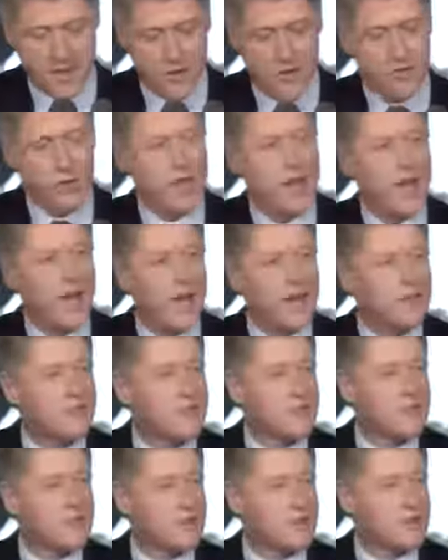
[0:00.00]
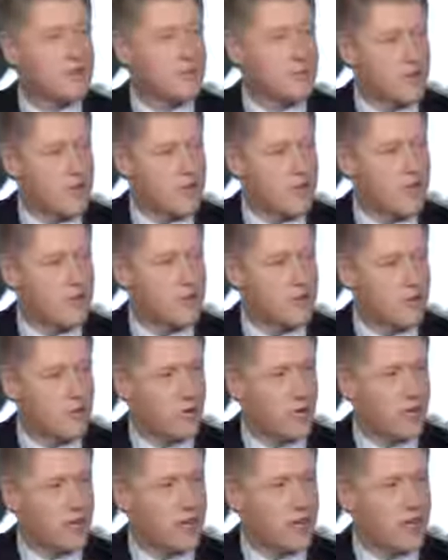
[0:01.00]
We have pending
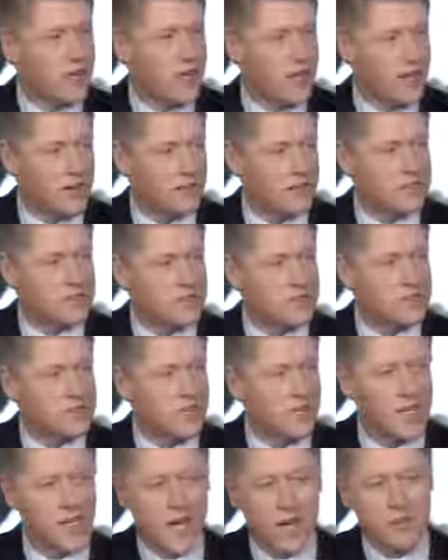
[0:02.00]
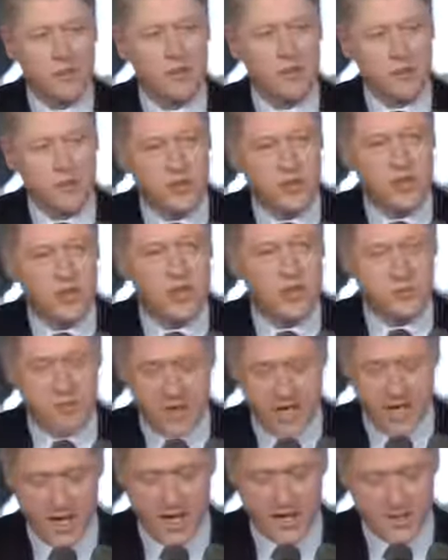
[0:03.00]
before the Congress an opportunity to
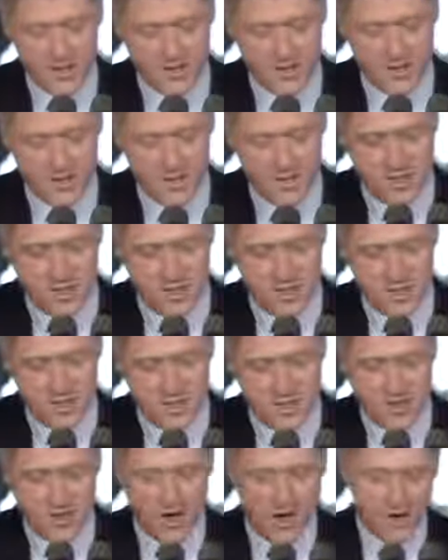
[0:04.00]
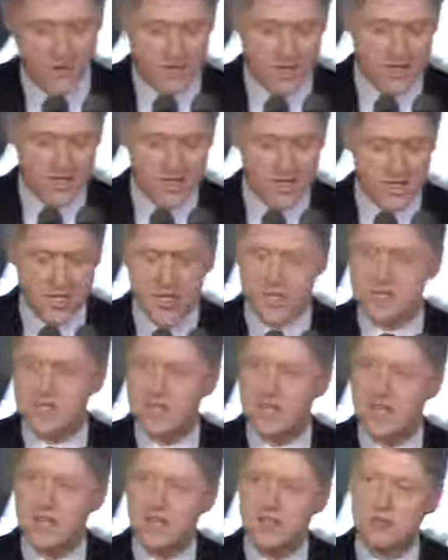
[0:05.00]
pass crime
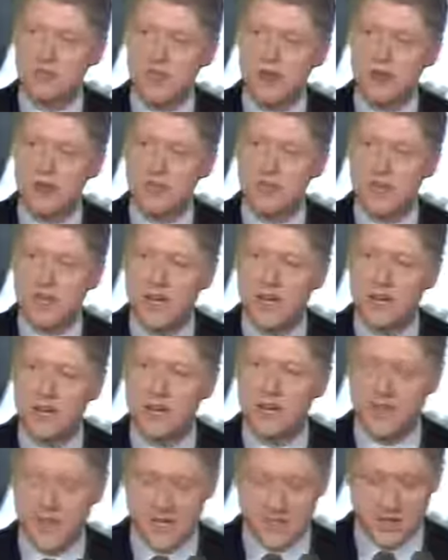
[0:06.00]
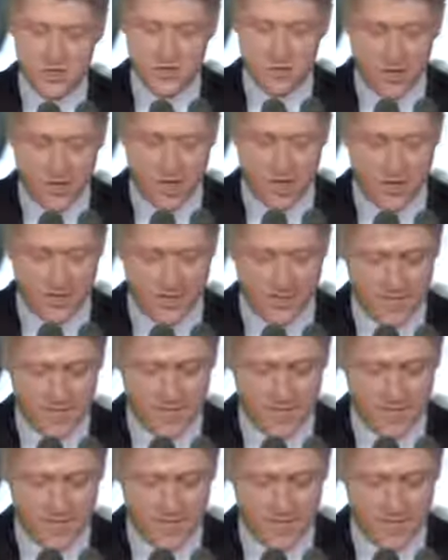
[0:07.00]
legislation that is both tough and smart,